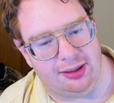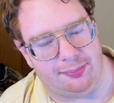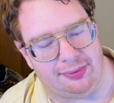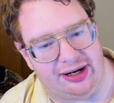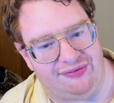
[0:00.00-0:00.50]

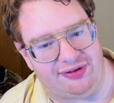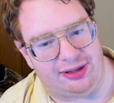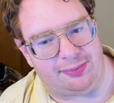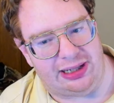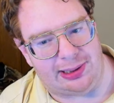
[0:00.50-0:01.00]
Pray for the
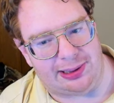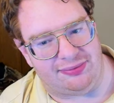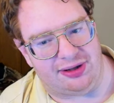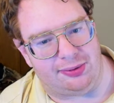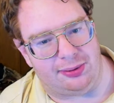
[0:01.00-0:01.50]
peace
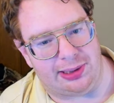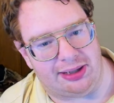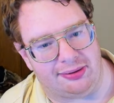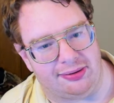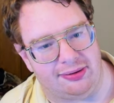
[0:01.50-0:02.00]
of those
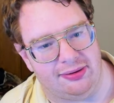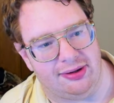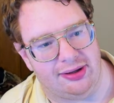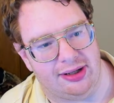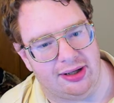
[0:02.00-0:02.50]
that are
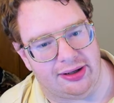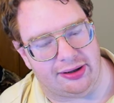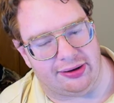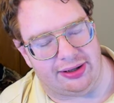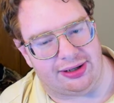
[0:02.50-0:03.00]

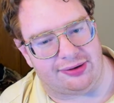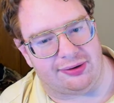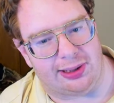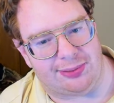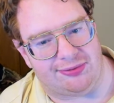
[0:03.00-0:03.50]
caught in the
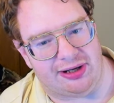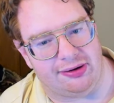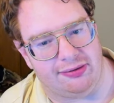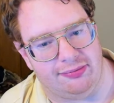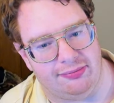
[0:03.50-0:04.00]

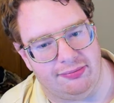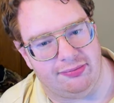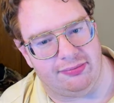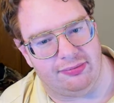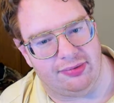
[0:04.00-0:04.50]
crossfire.
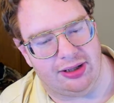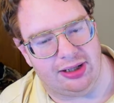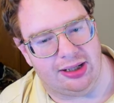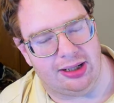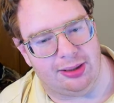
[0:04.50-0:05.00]

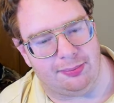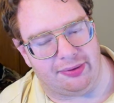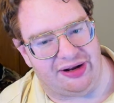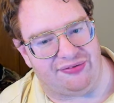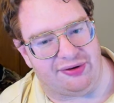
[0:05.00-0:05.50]

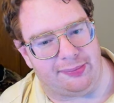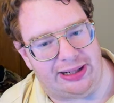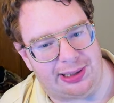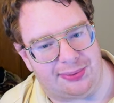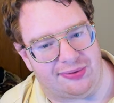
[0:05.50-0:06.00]
Pray for a
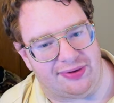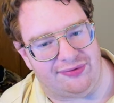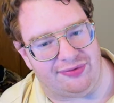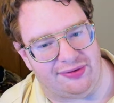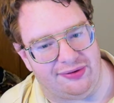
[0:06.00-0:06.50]
peaceful
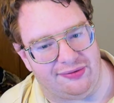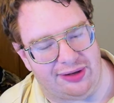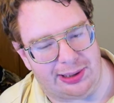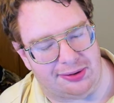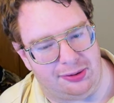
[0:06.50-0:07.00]

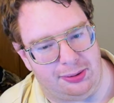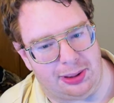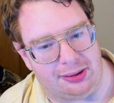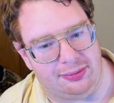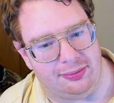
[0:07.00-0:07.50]
resolution.